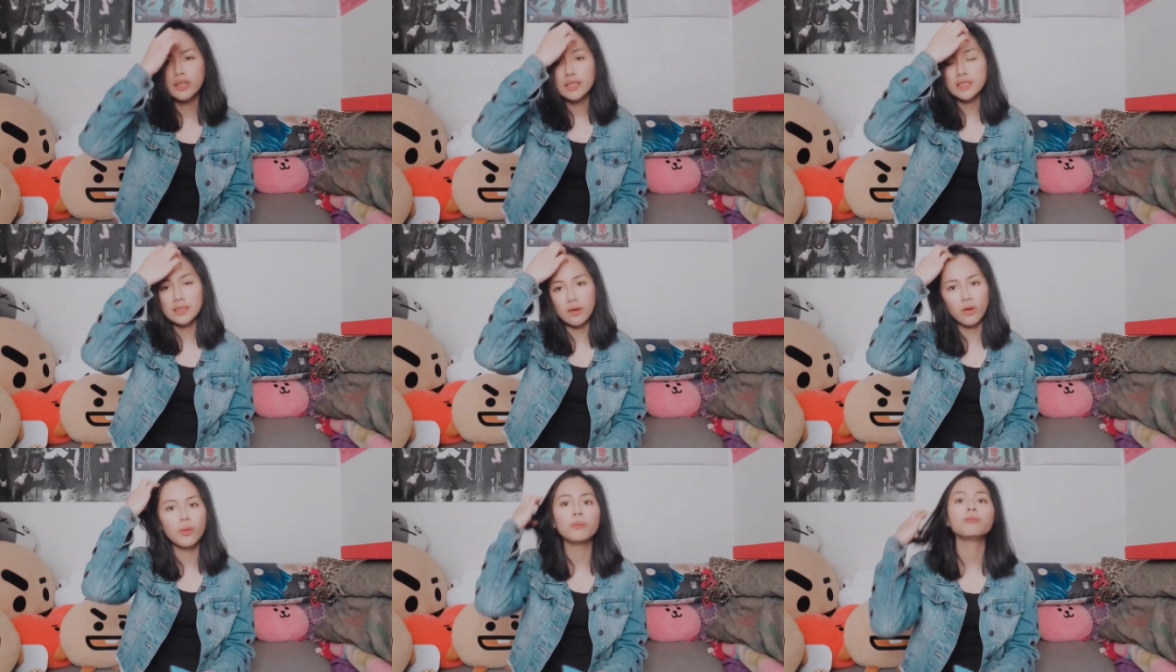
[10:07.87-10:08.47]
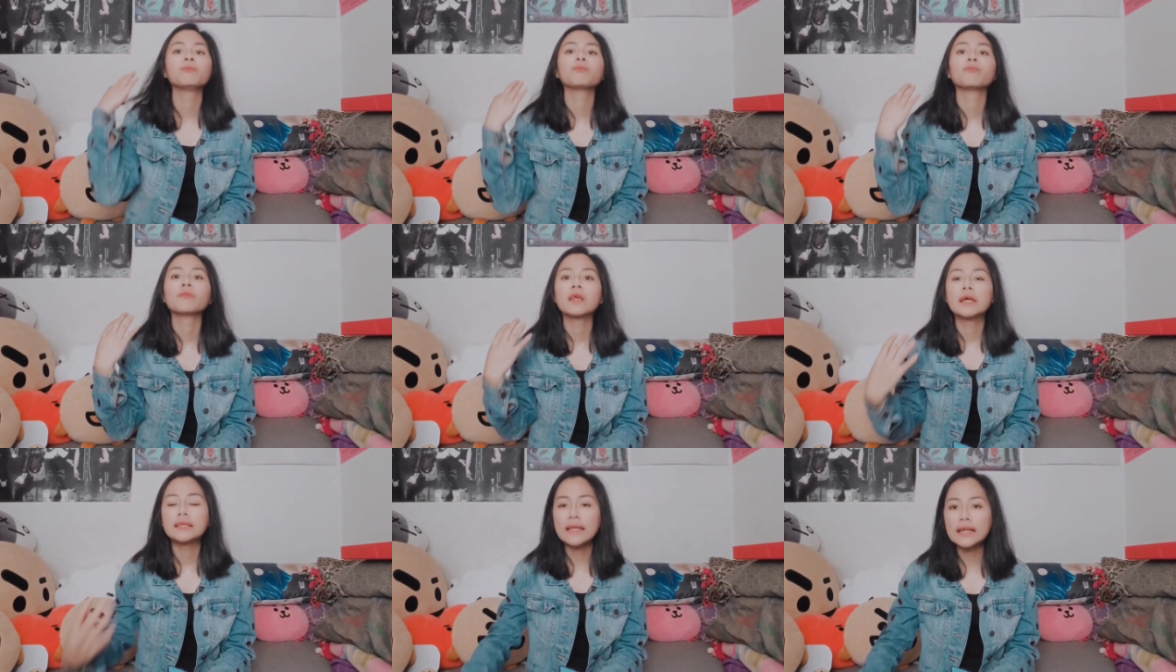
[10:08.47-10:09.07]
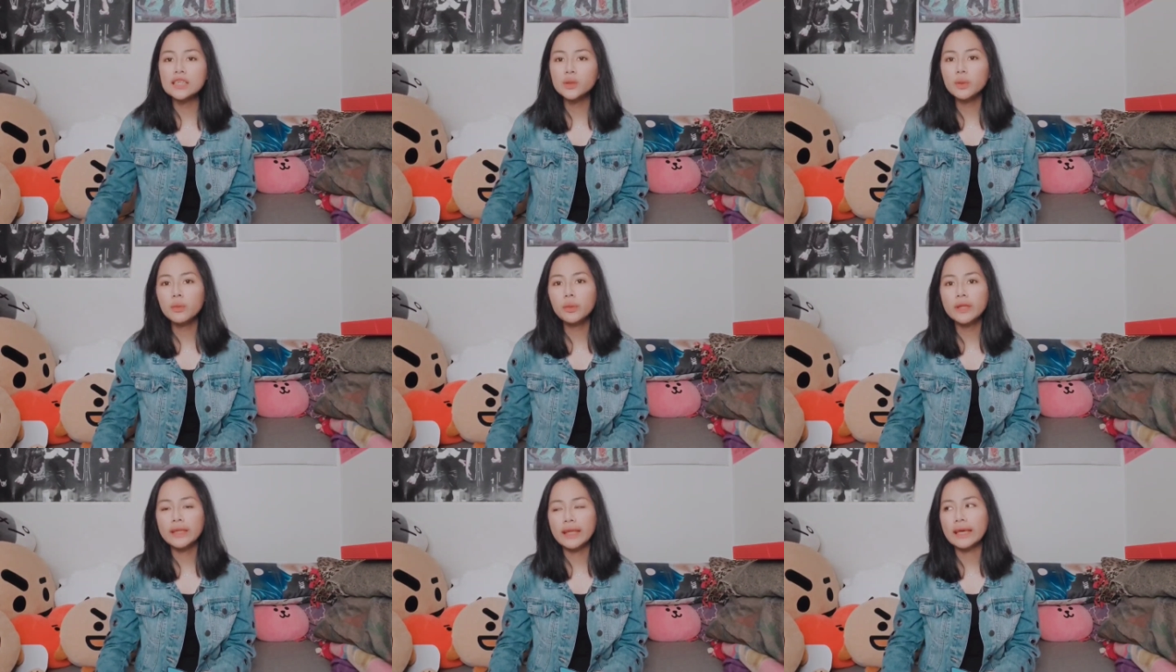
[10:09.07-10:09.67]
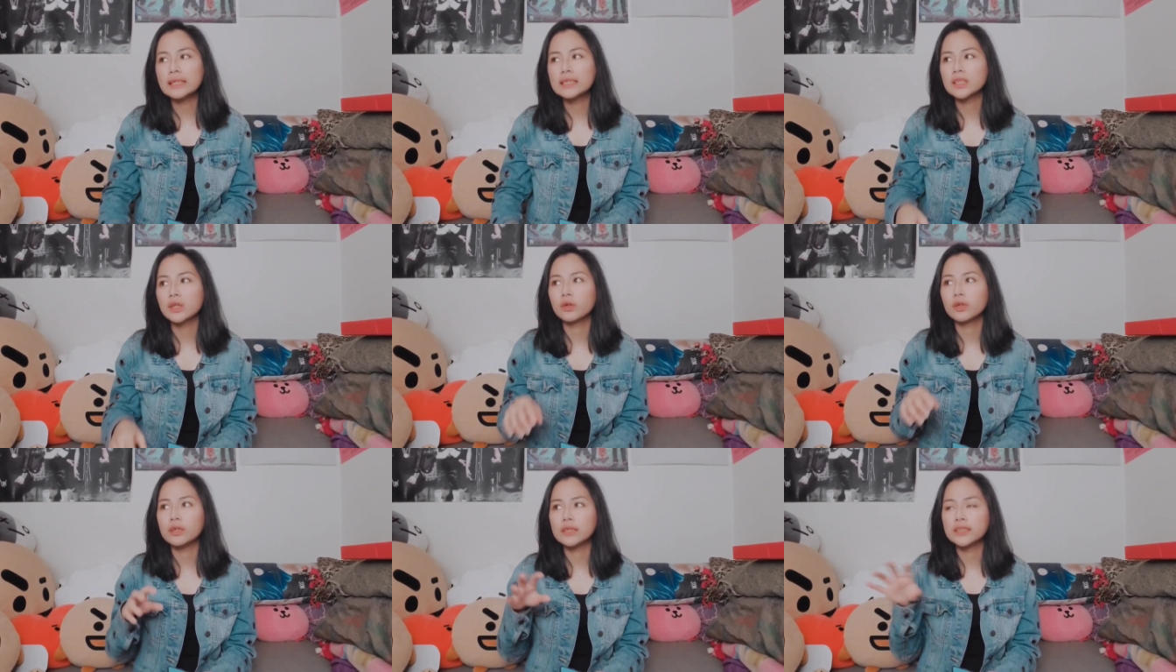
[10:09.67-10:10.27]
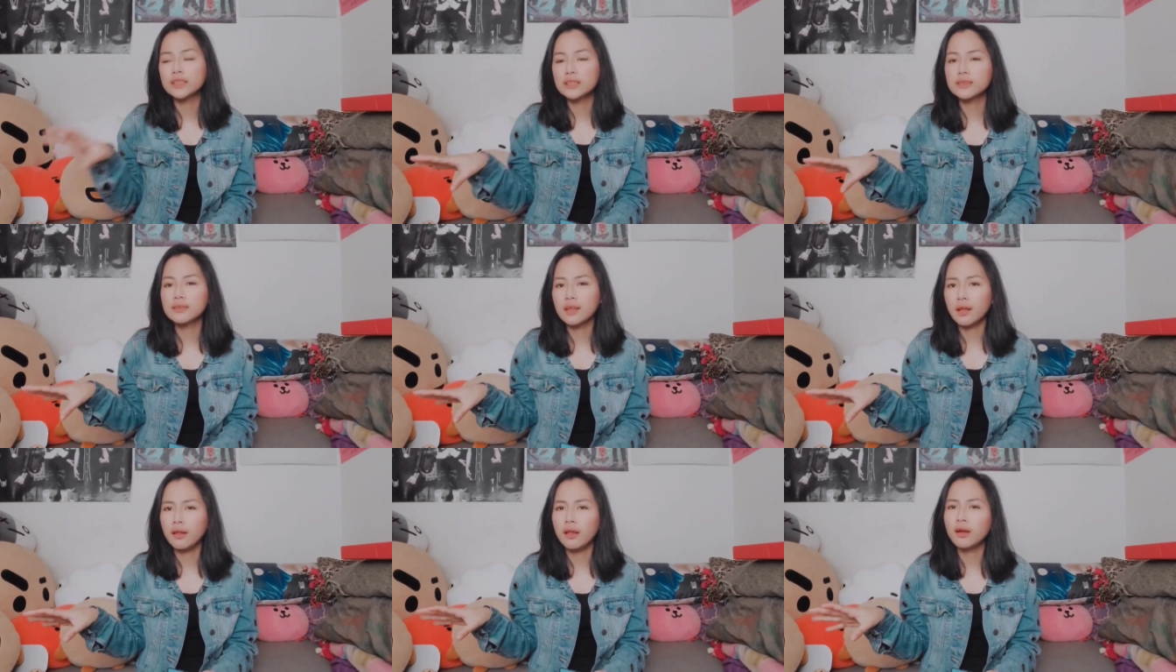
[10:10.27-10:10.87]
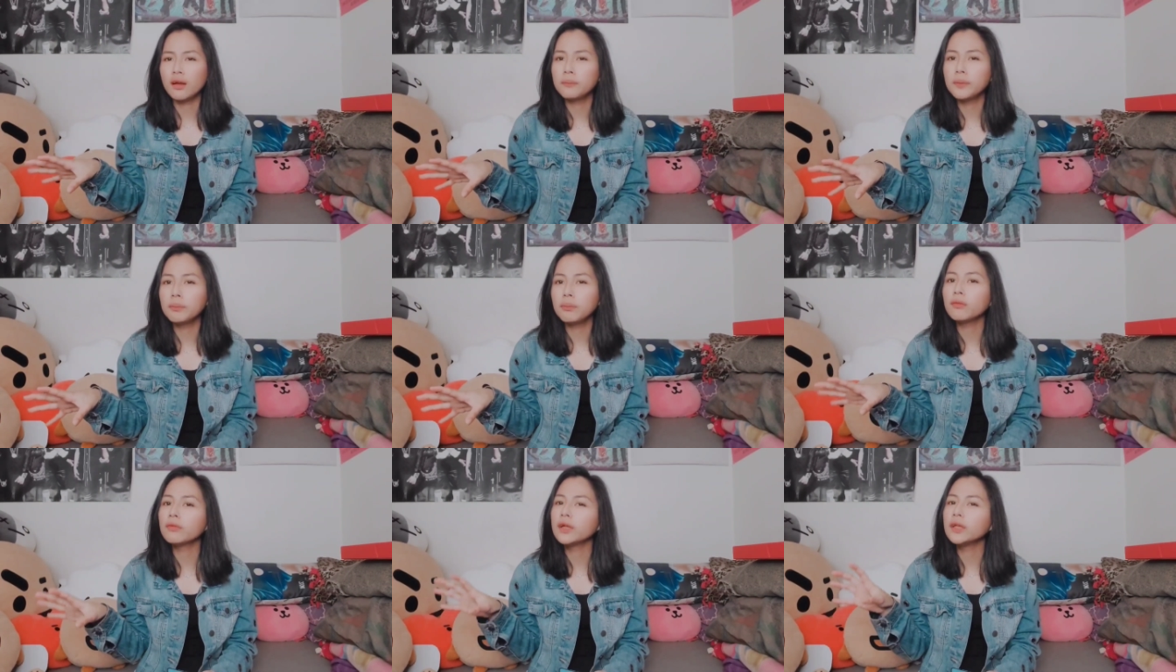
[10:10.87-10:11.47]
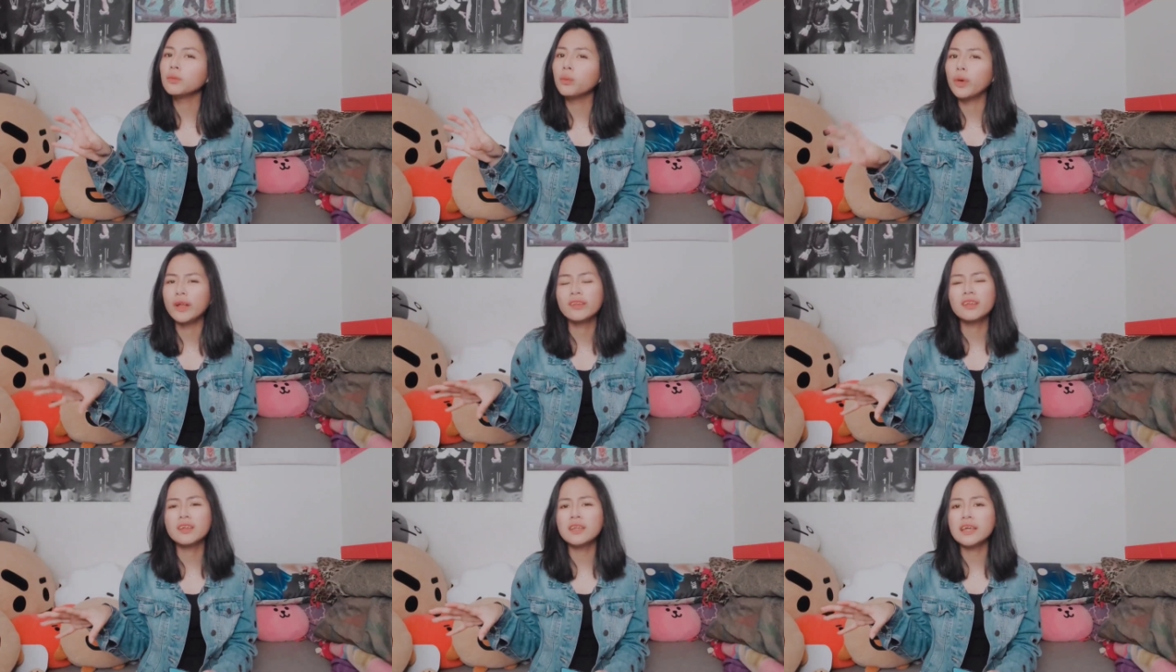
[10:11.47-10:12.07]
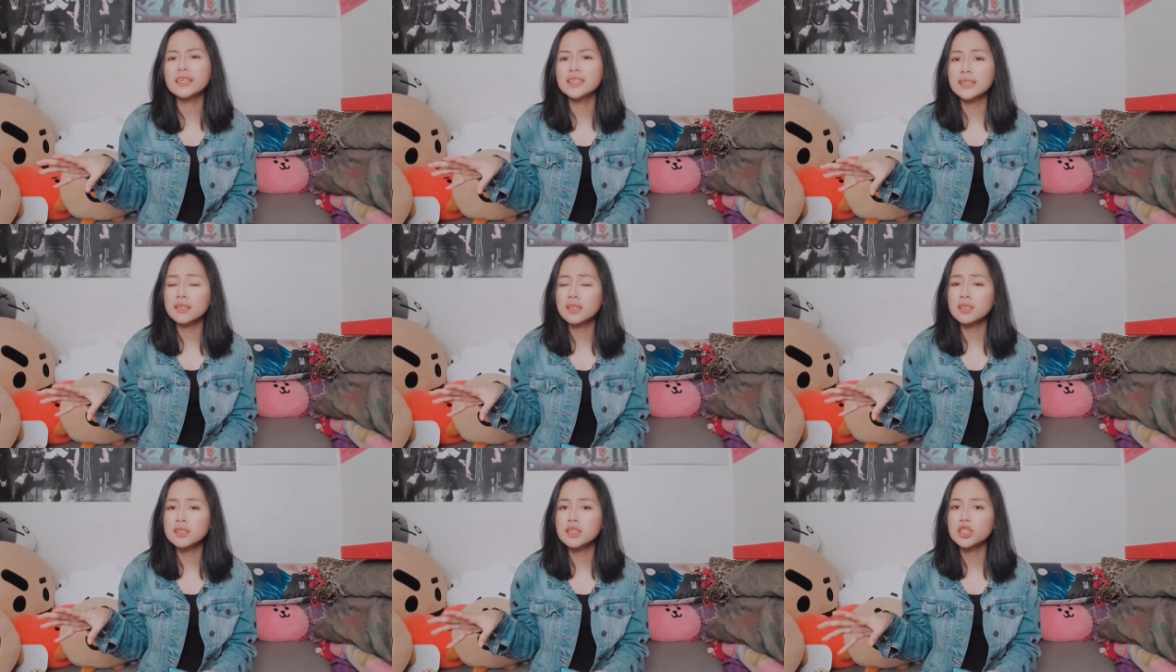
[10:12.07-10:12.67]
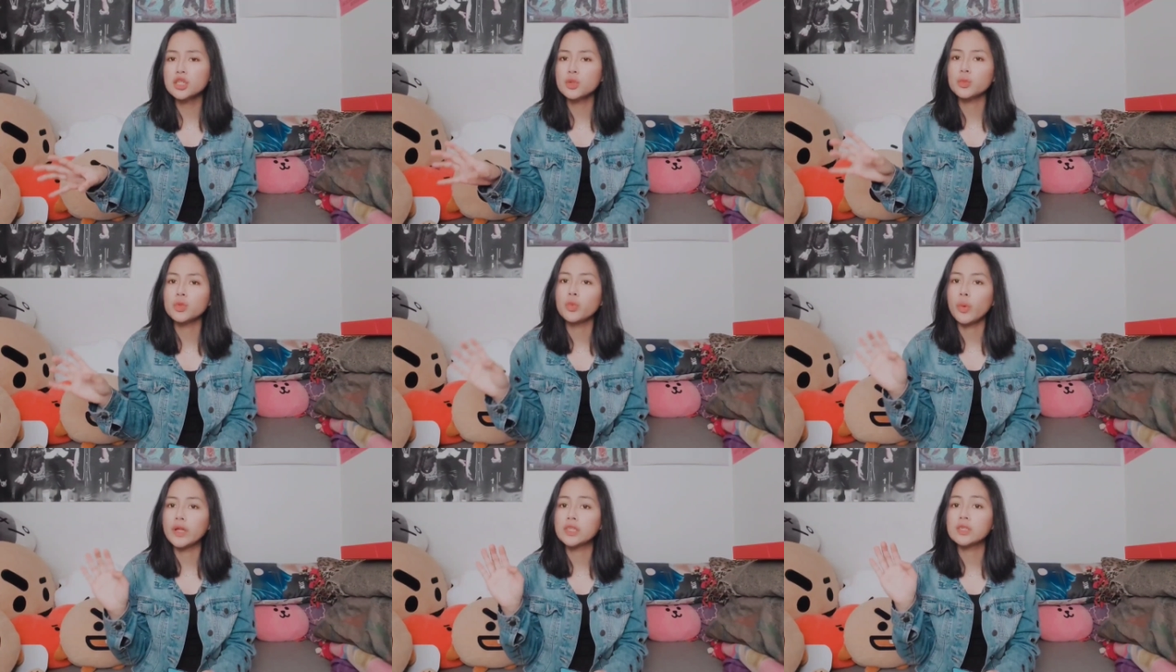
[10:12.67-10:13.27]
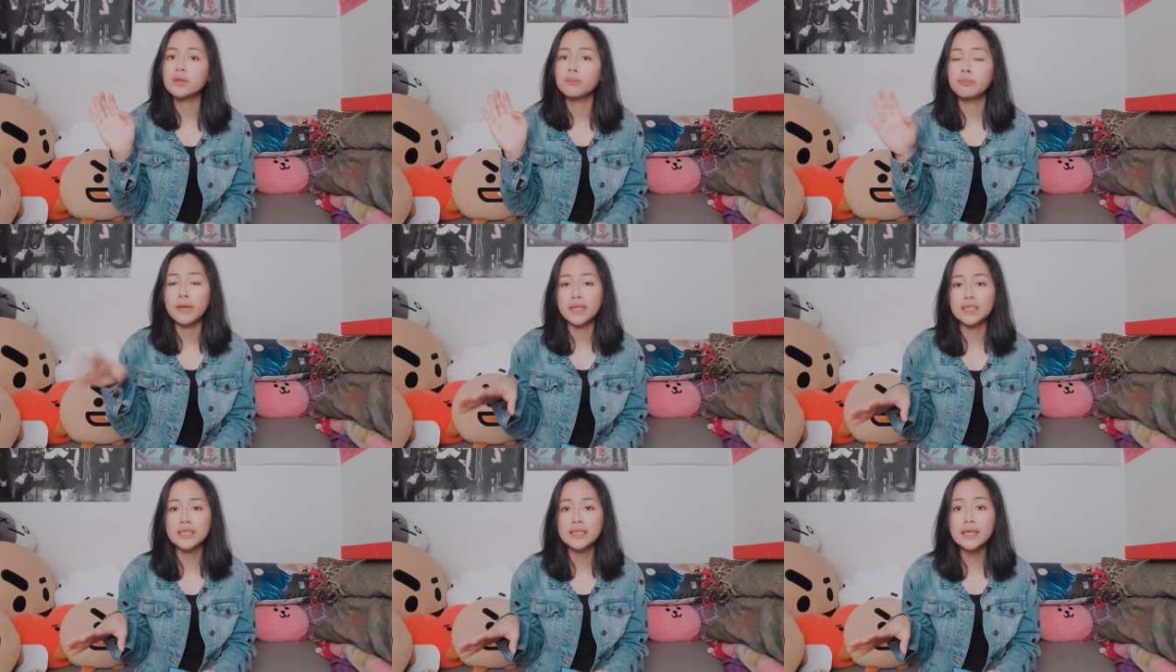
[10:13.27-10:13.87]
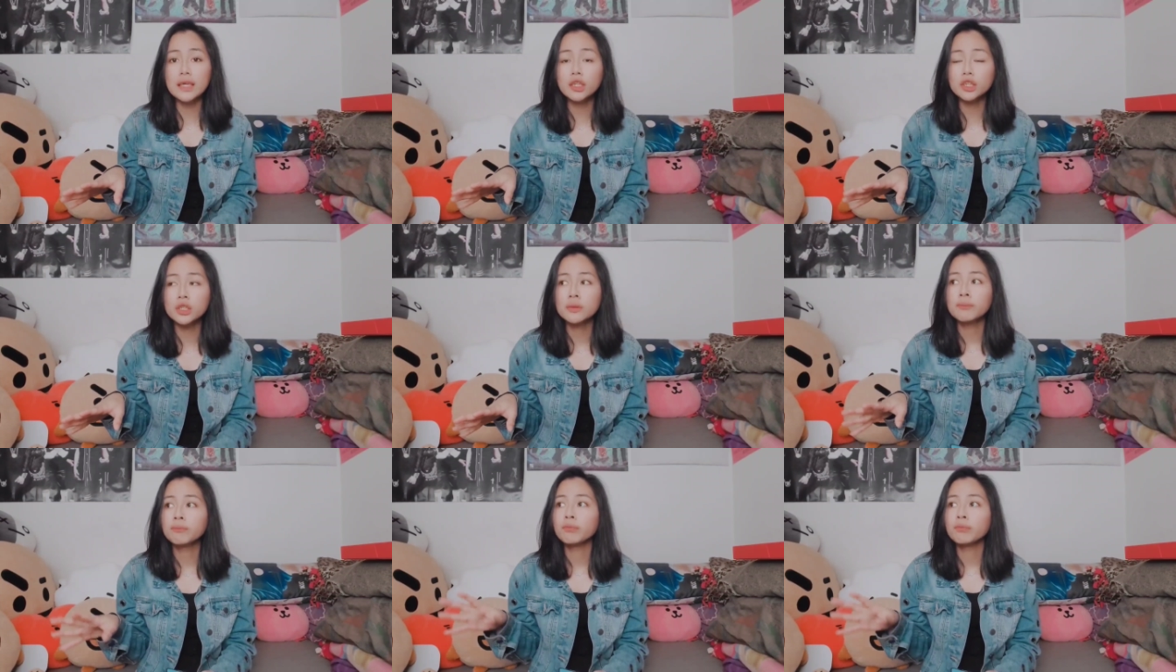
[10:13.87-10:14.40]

So that's what we did. So it's because a lot of people already went in the extended stage, so we went to the main stage.